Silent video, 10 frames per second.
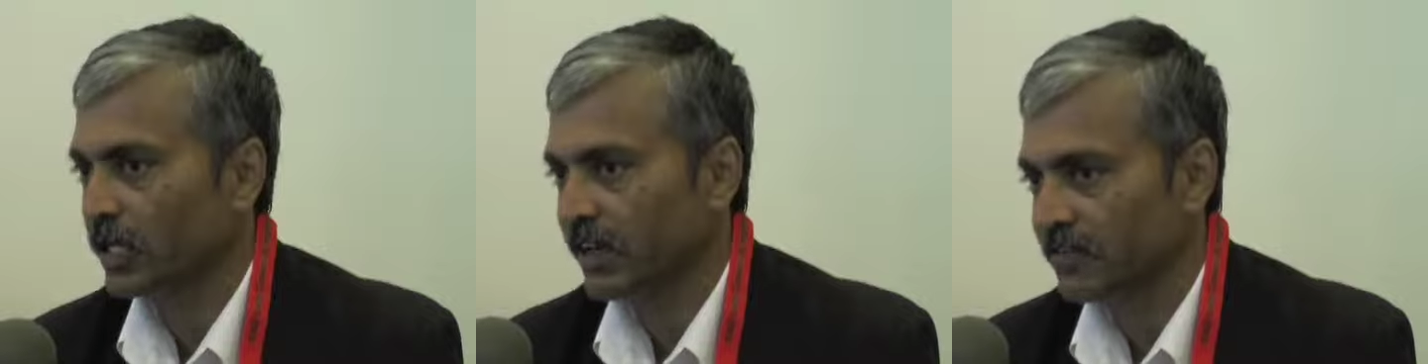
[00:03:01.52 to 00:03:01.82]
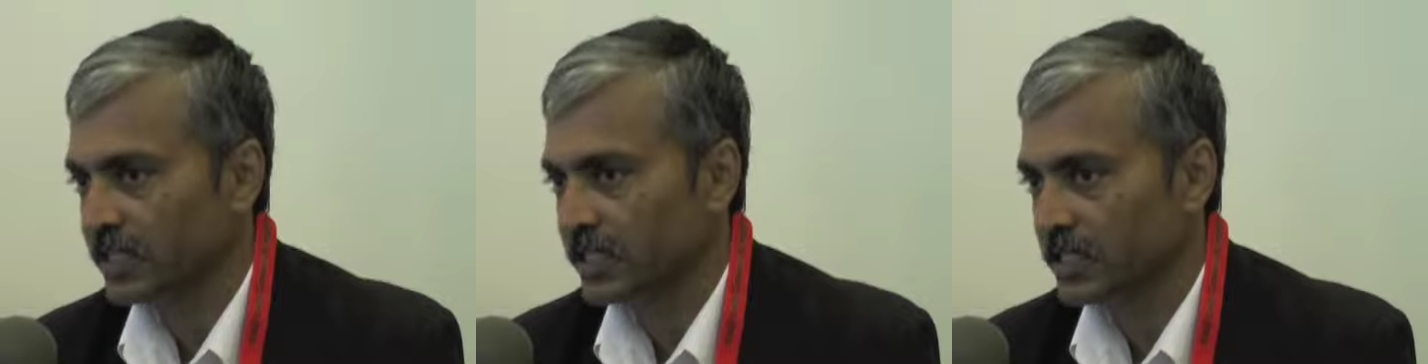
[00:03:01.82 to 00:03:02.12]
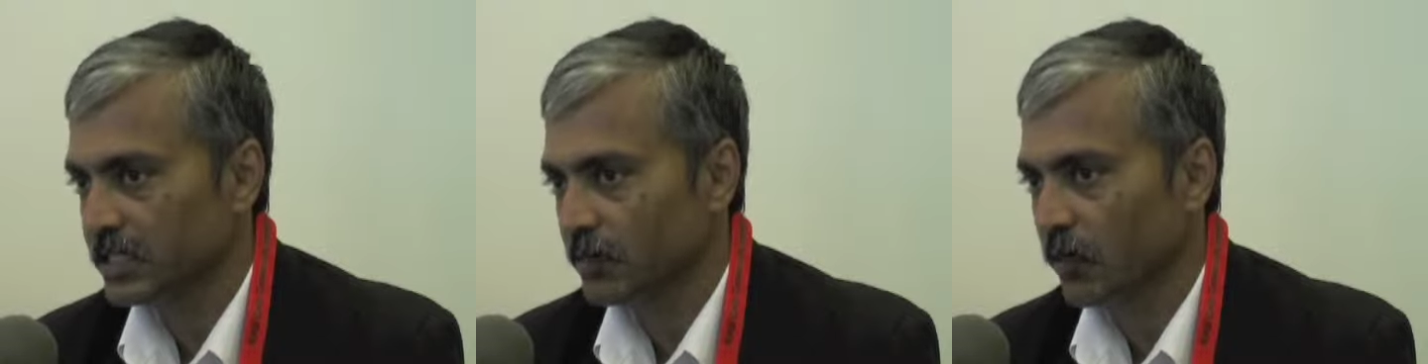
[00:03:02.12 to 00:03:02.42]
after
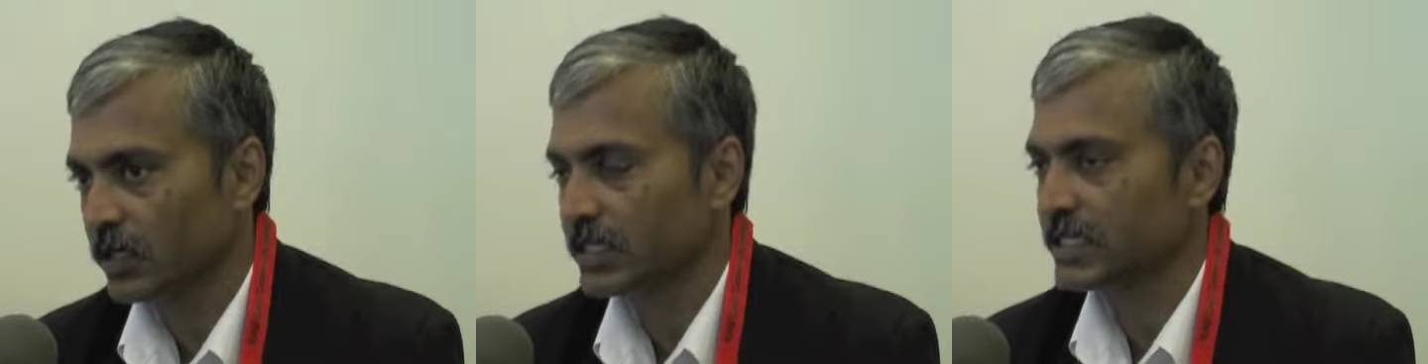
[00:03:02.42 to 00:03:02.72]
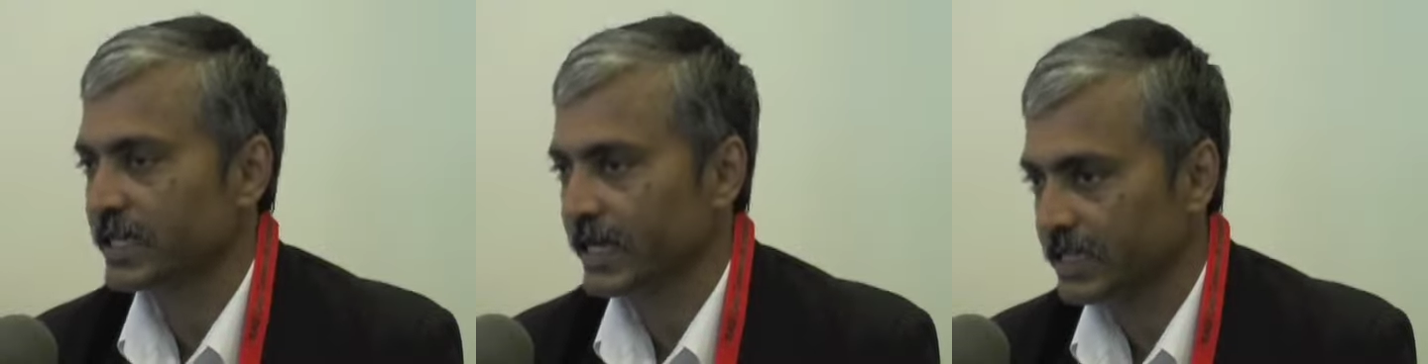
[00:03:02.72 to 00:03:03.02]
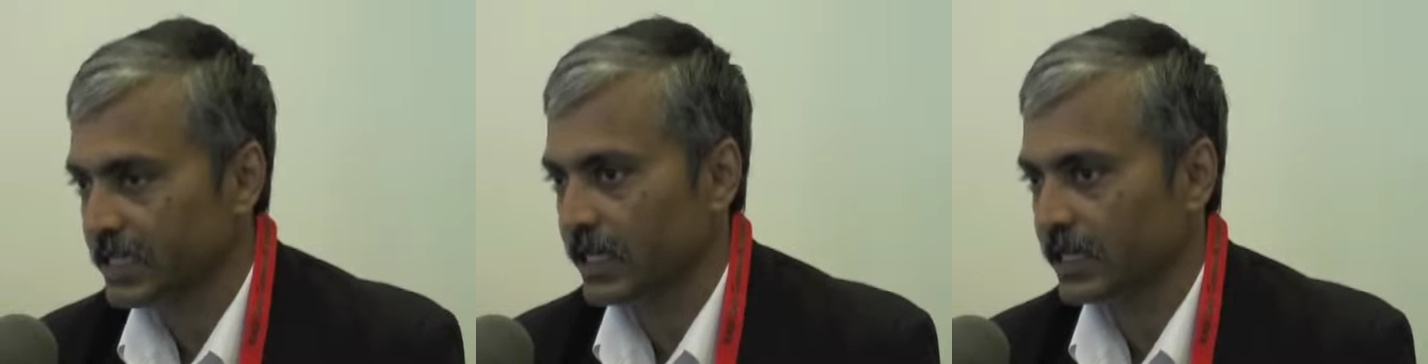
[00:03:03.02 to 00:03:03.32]
sales support is
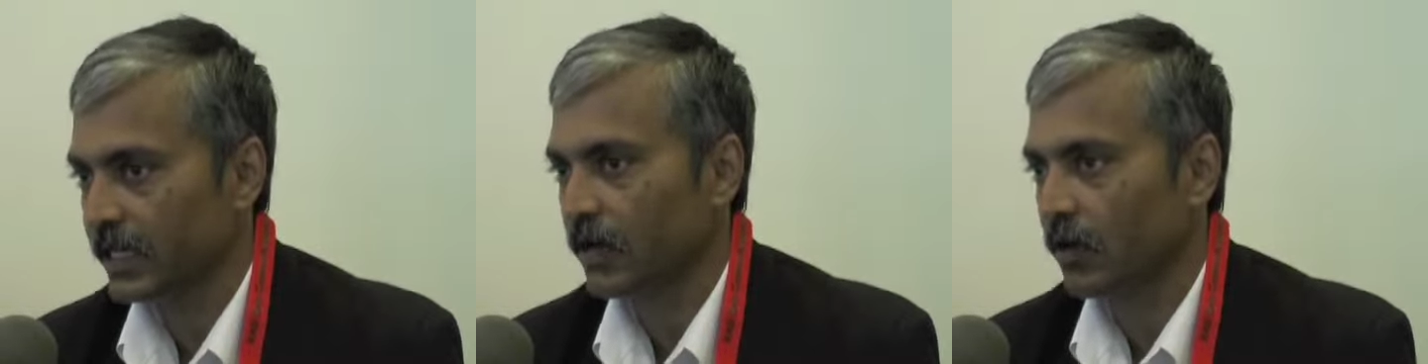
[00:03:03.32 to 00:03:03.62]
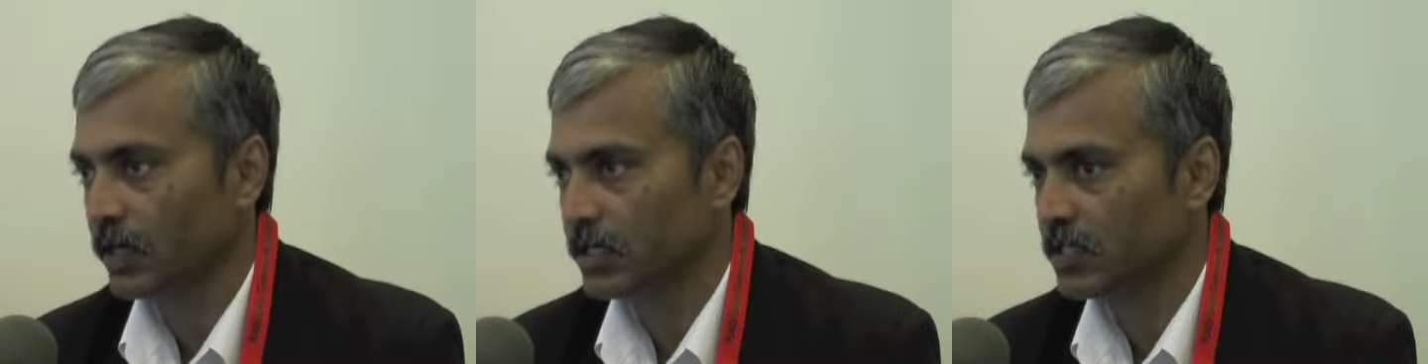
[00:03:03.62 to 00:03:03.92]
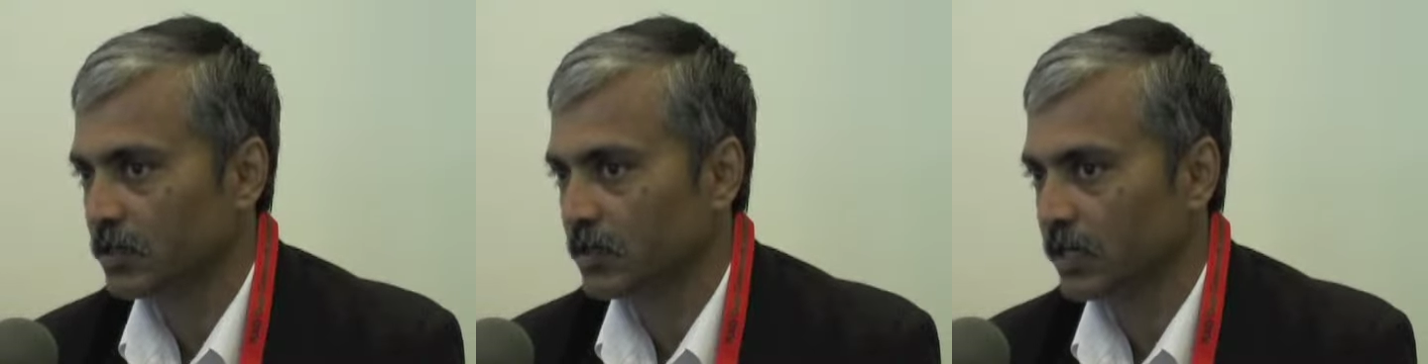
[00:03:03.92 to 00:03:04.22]
excellent, and our
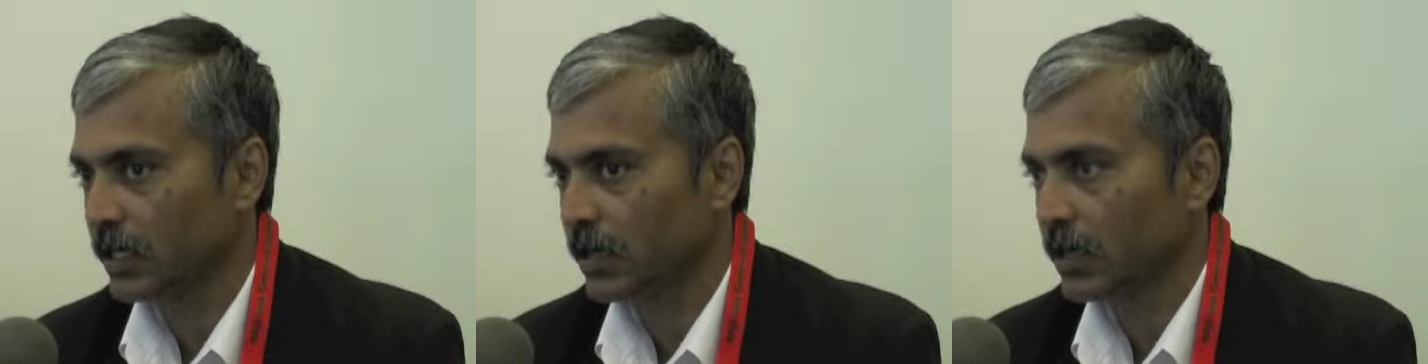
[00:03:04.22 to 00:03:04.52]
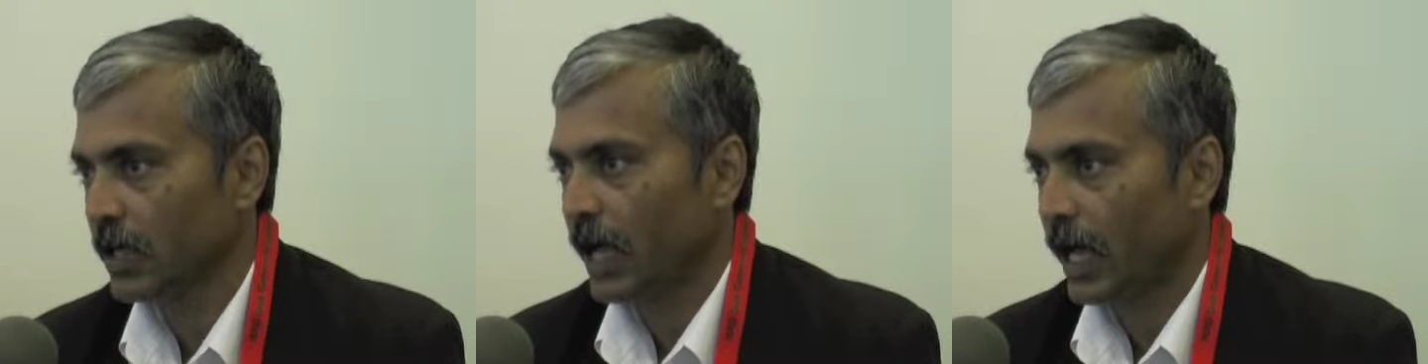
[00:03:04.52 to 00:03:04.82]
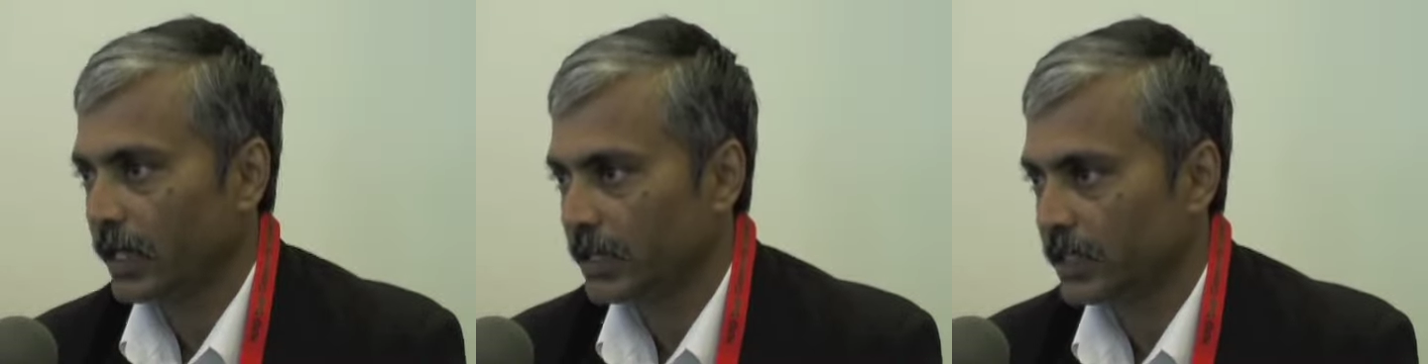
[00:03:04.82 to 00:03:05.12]
distributor,
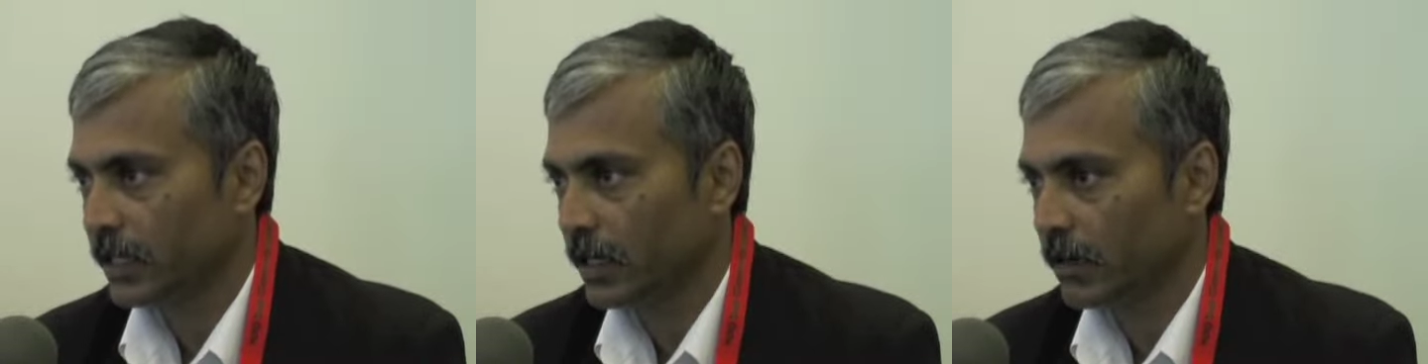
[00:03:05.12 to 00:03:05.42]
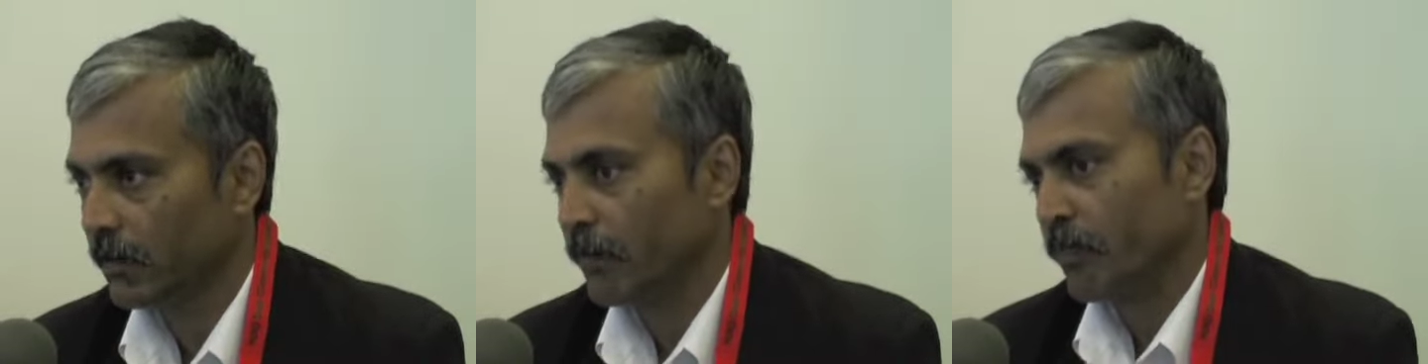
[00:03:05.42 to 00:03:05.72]
Until,